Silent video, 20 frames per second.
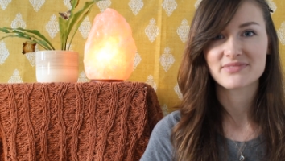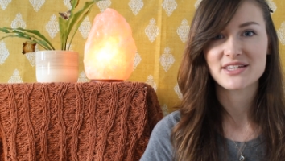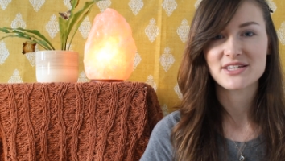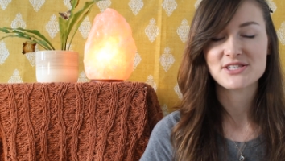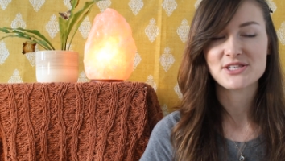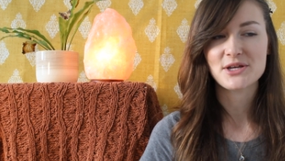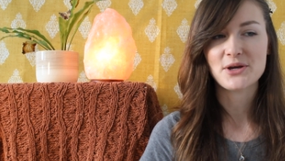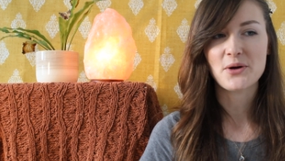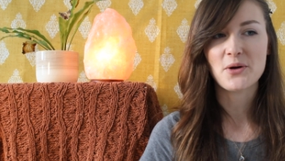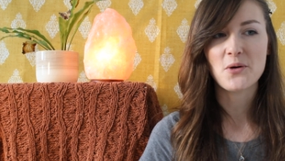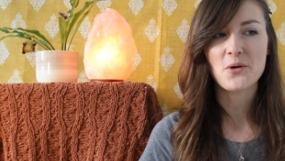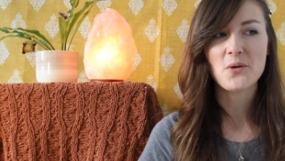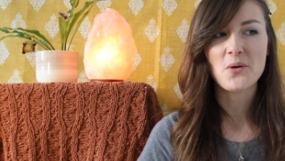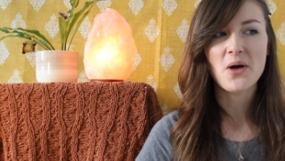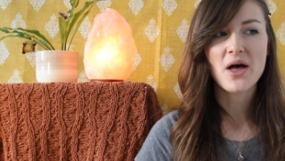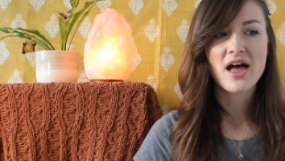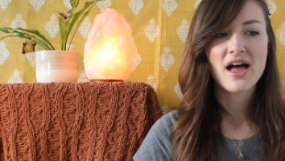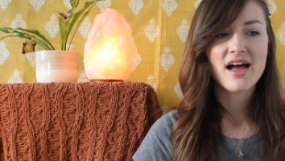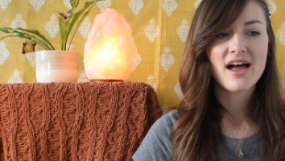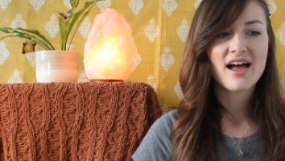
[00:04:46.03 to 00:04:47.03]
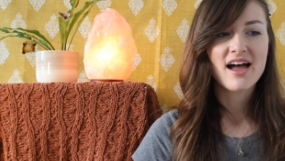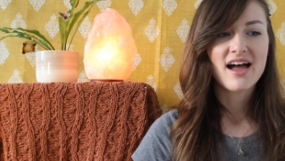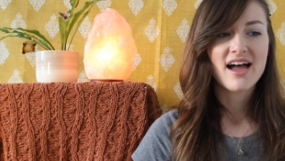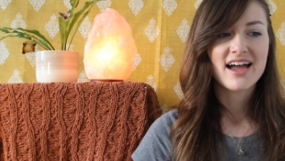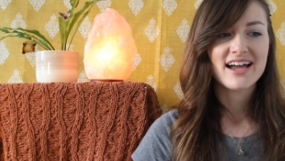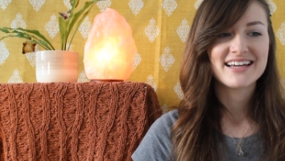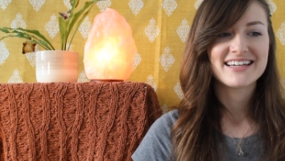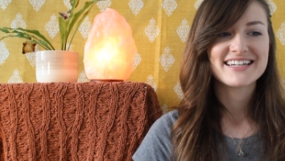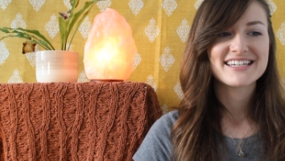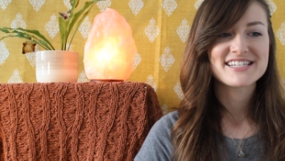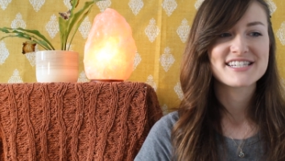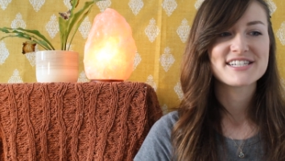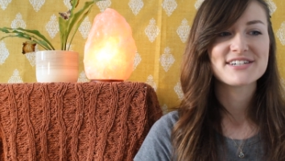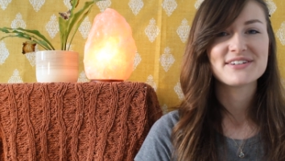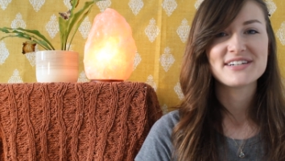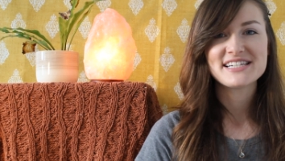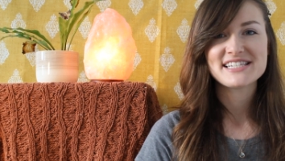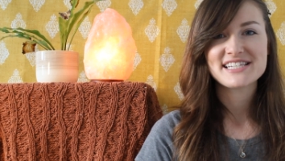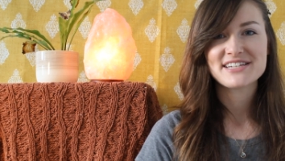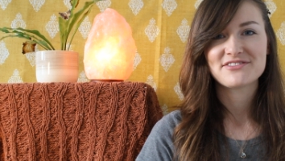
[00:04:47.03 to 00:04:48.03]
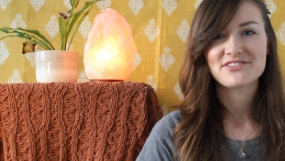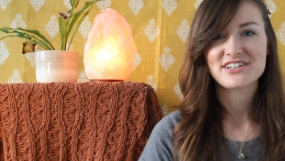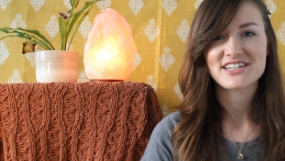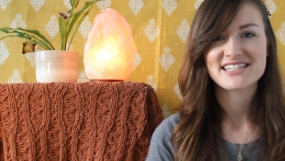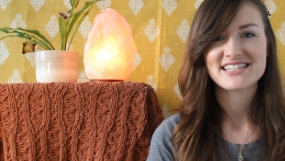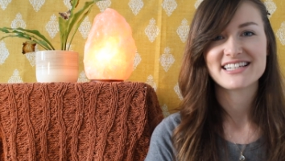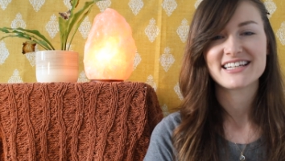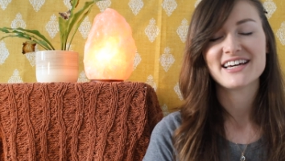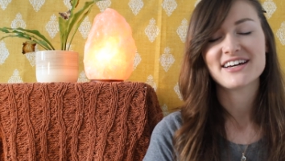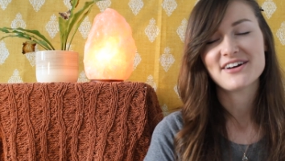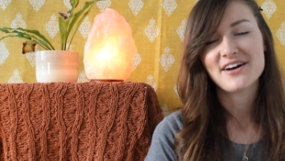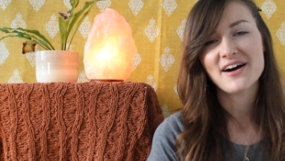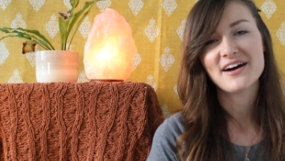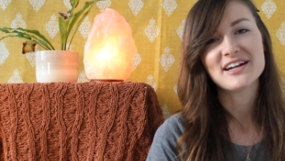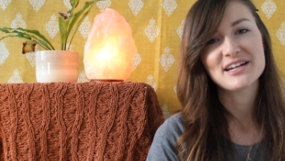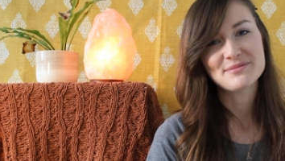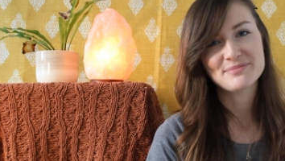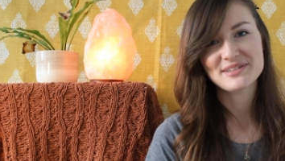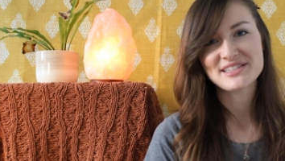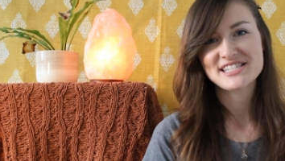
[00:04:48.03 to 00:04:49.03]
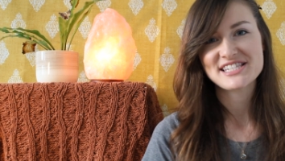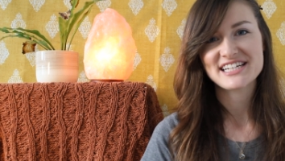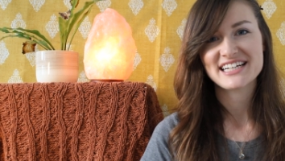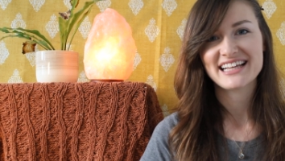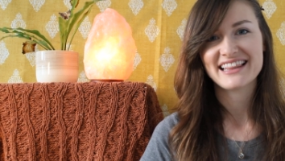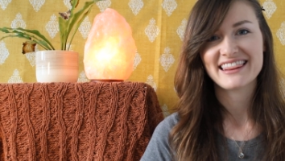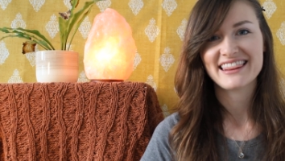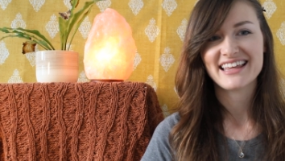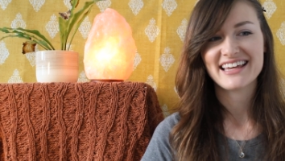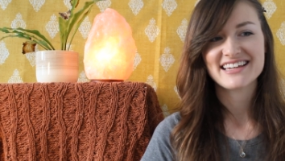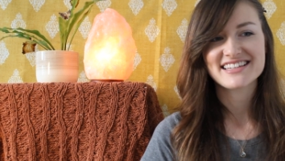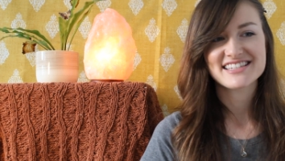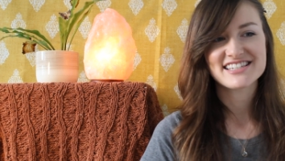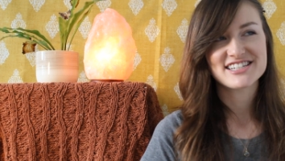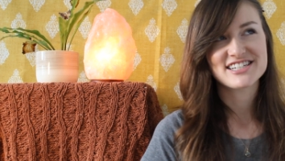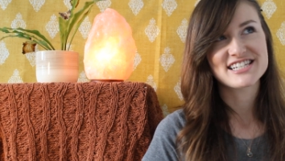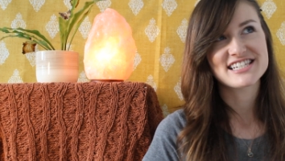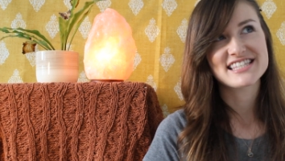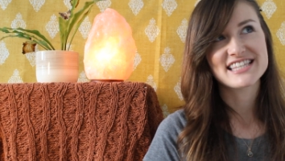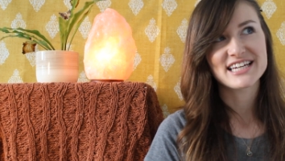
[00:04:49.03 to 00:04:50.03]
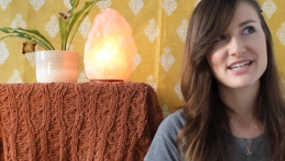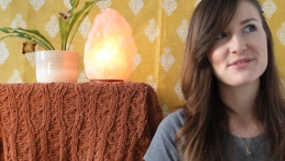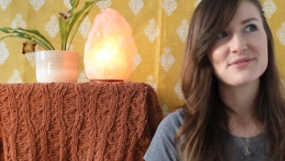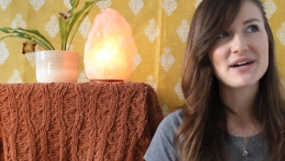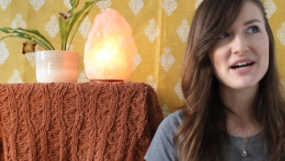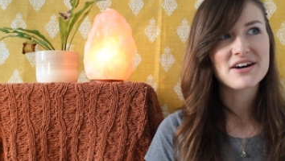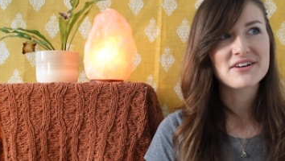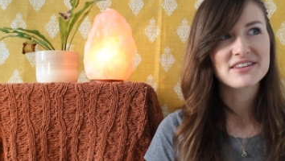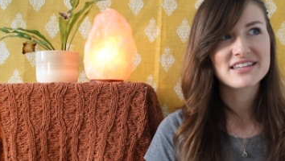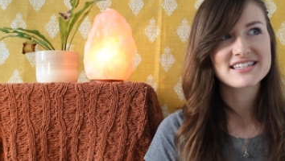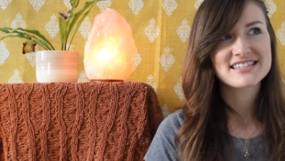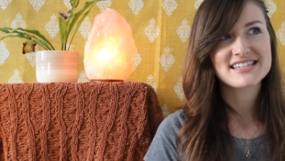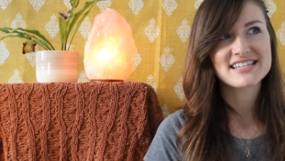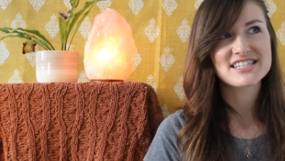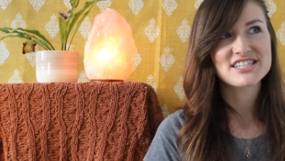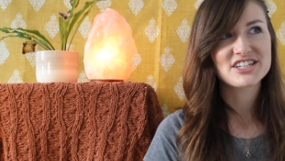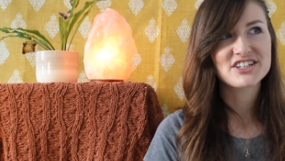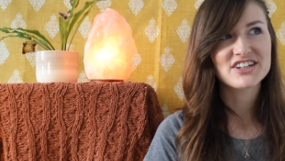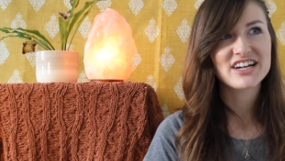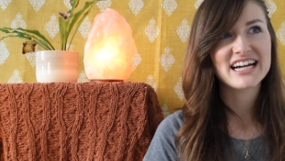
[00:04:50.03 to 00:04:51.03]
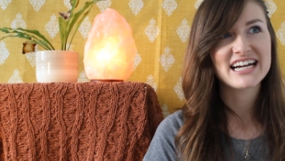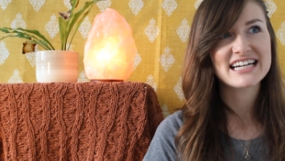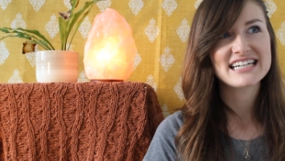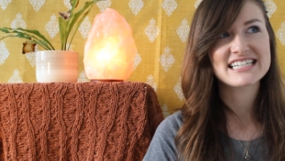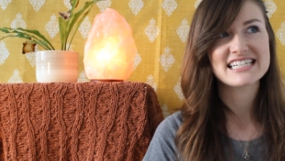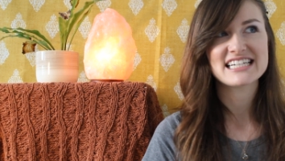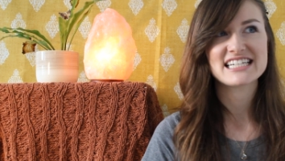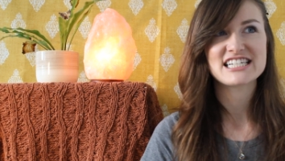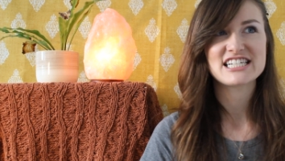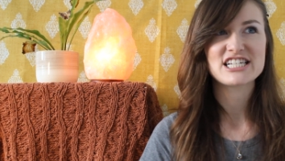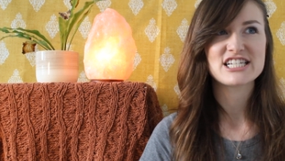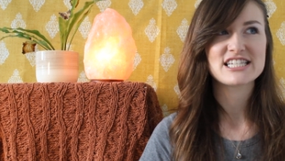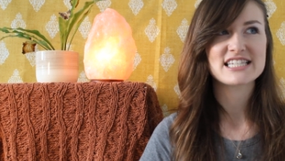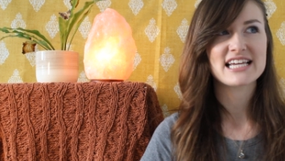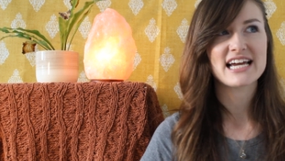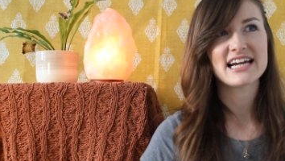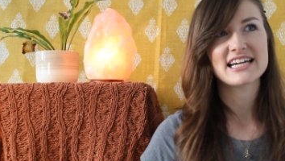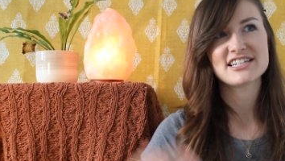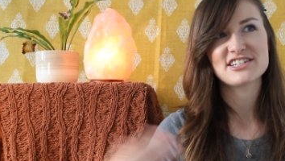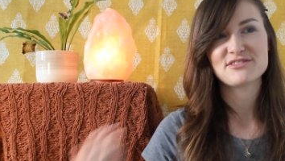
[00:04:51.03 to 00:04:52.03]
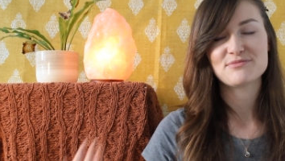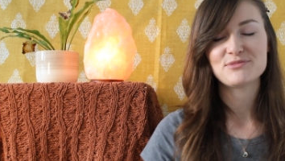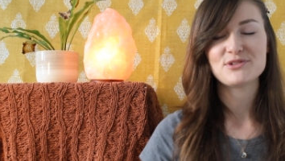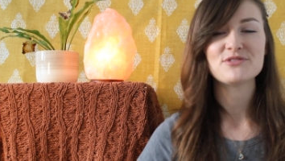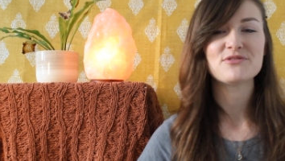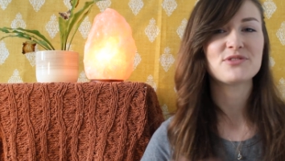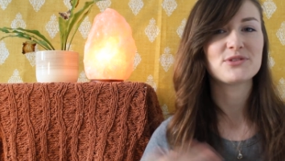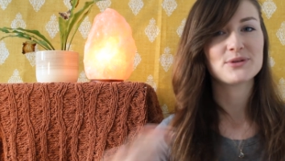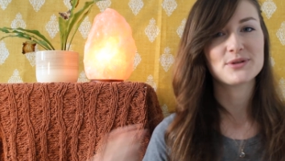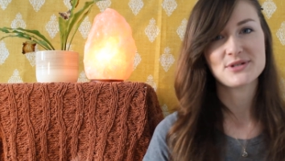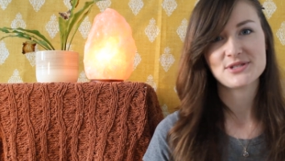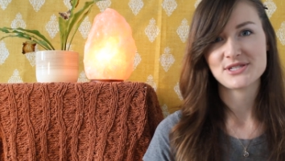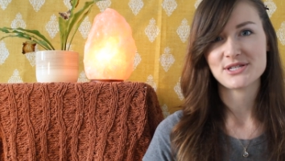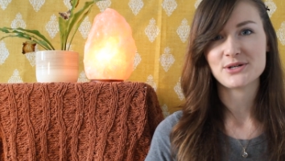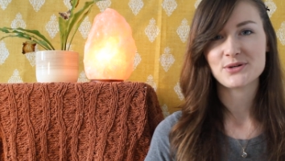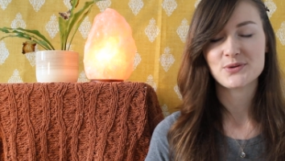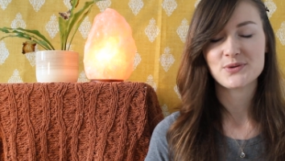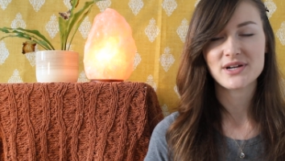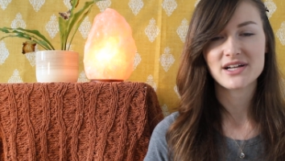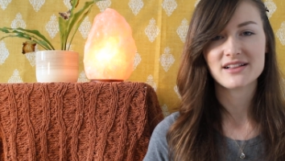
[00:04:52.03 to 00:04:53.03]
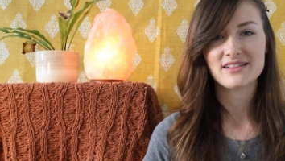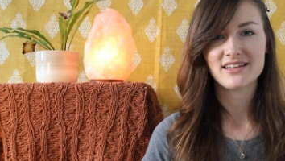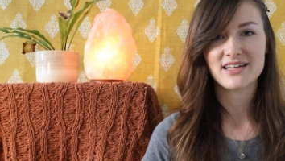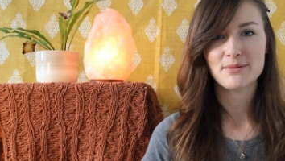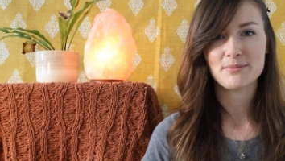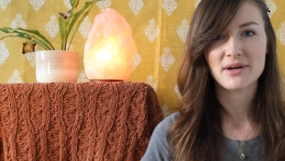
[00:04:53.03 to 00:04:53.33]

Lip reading: So it is so easy for us to get caught up in certain things and just think, wow, this is great, and just kind of move through it so quickly.